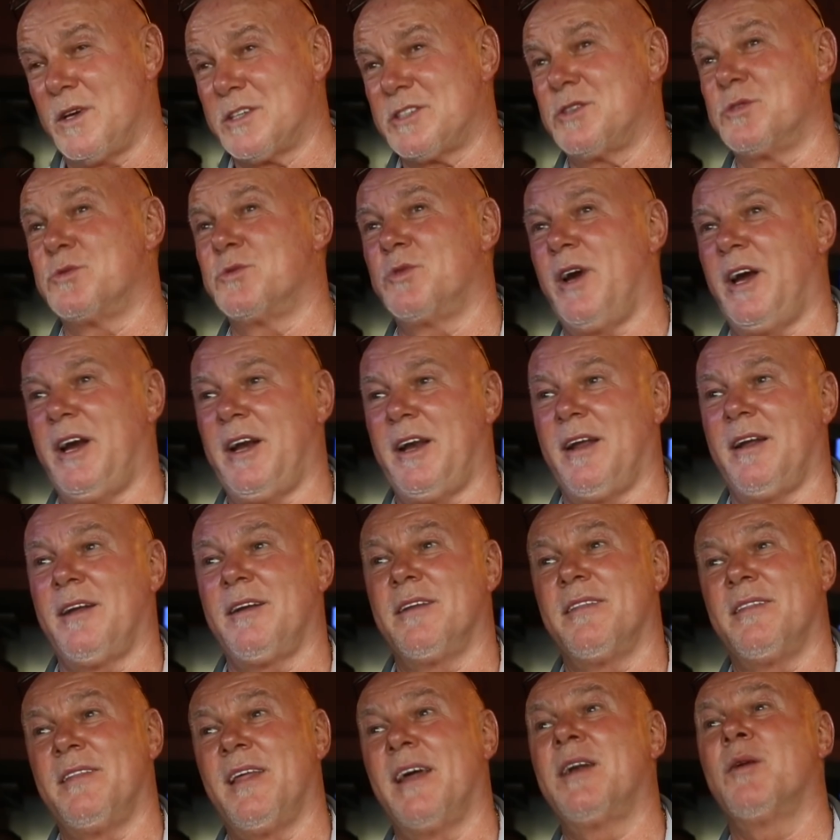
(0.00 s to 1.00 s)
wasn't raining,
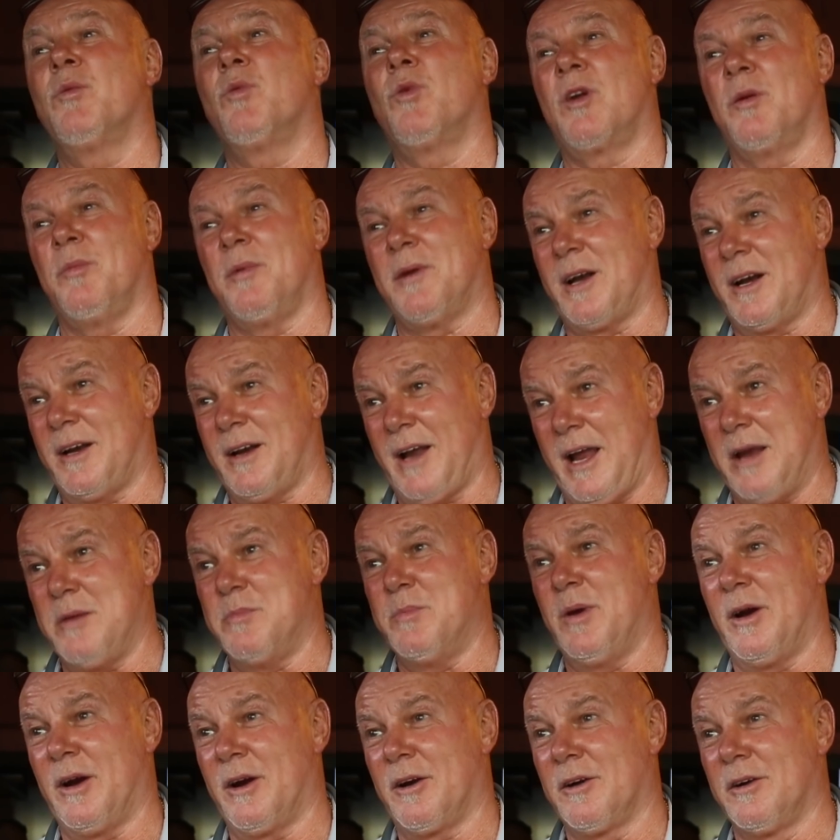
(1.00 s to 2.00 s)
then it would have been a
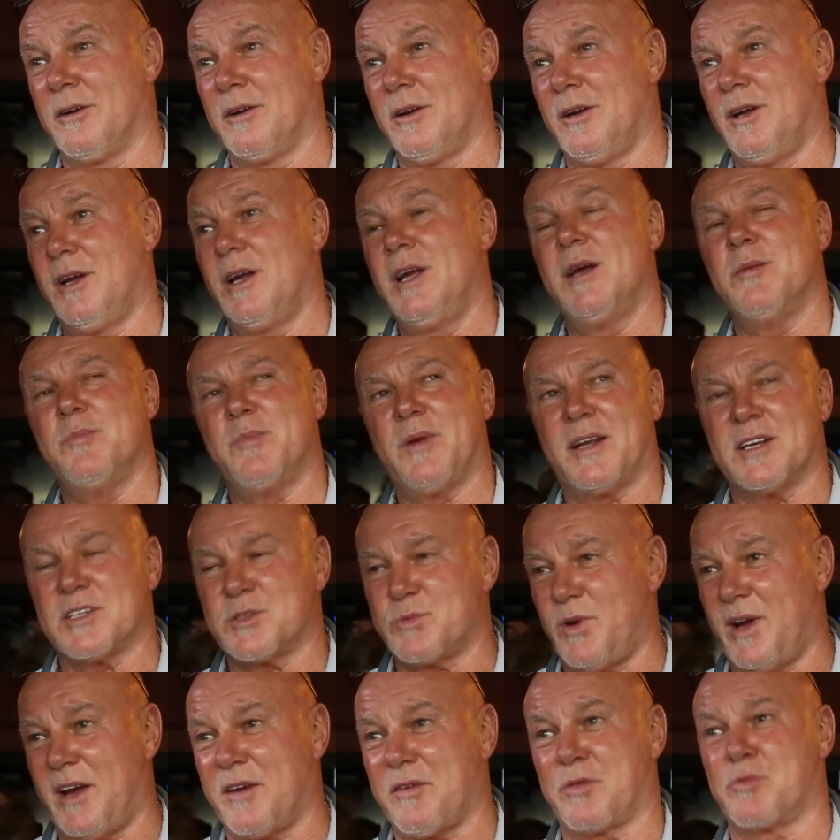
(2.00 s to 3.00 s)
nightmare, because
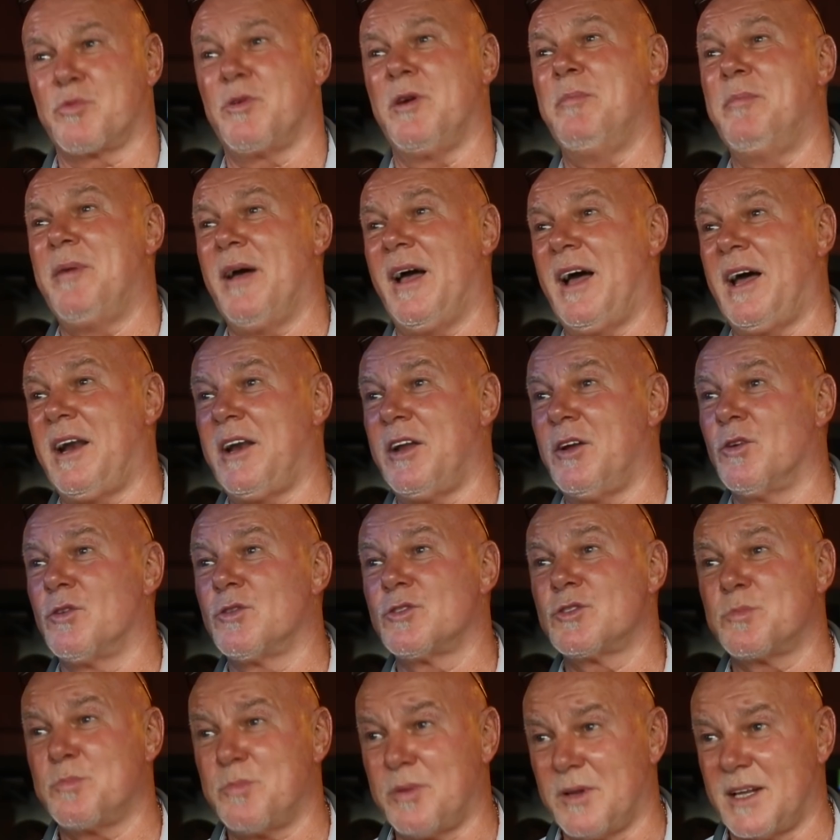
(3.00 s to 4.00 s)
we have three
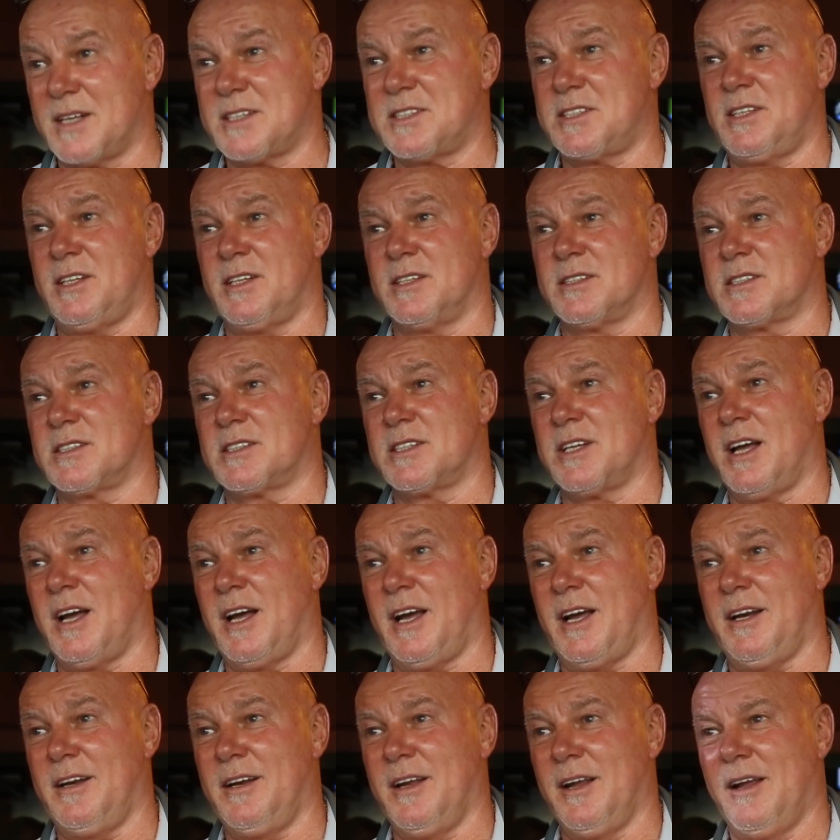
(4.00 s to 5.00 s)
patios plus the
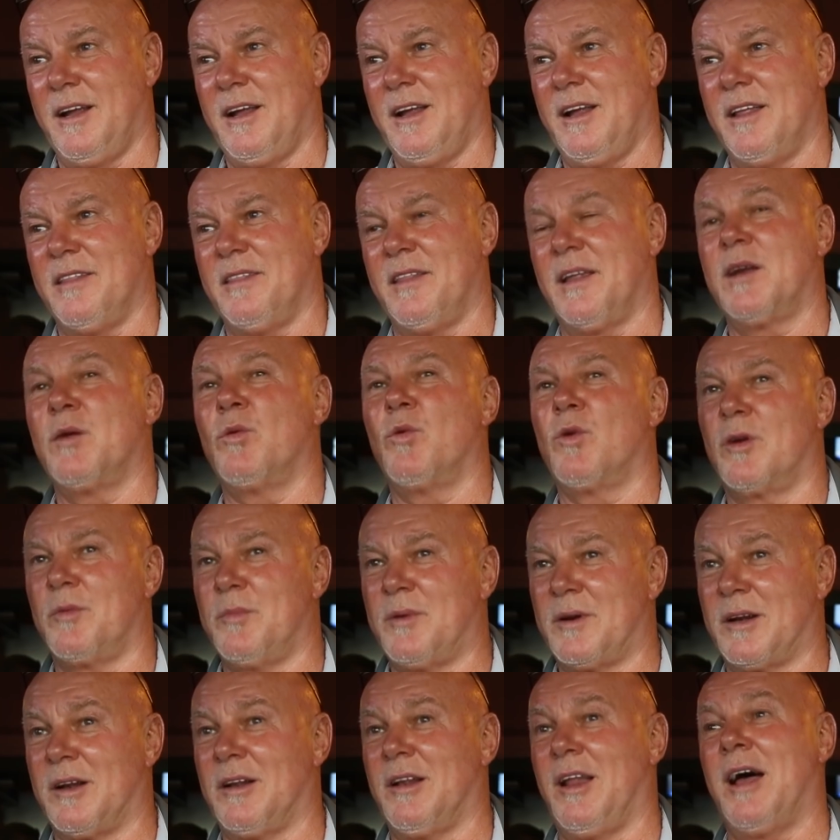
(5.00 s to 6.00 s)
inside. Then it would have
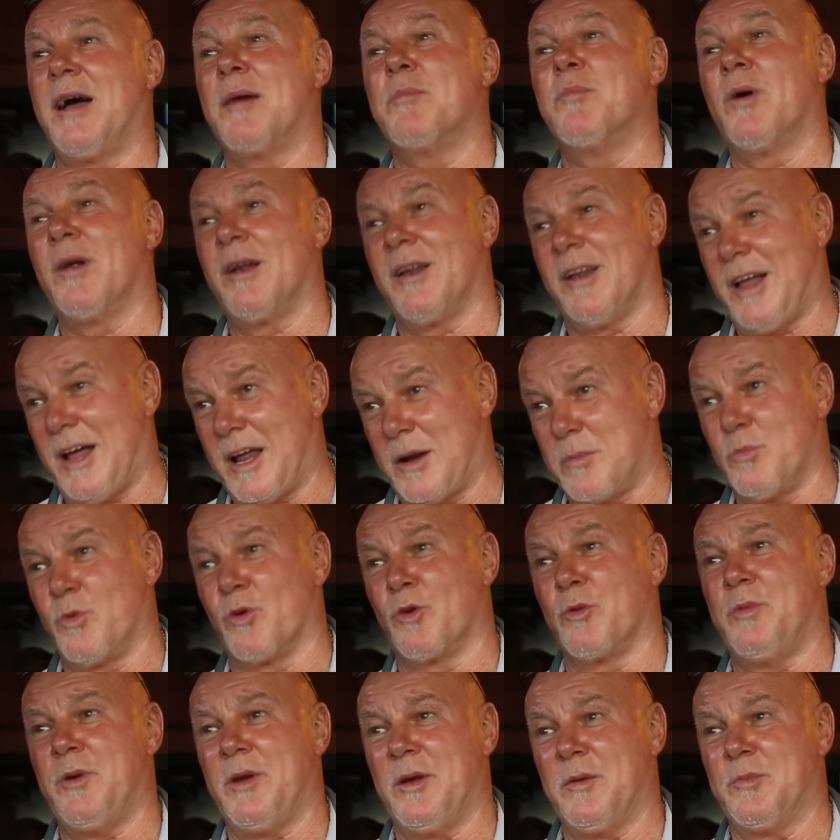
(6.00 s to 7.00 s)
been a lot
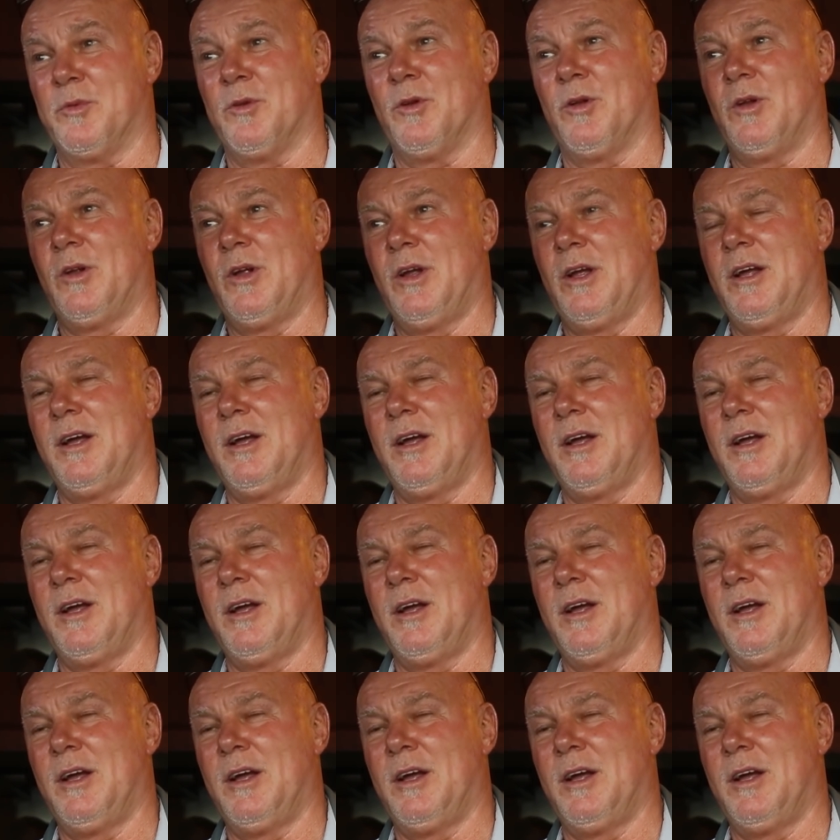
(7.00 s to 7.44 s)
more people.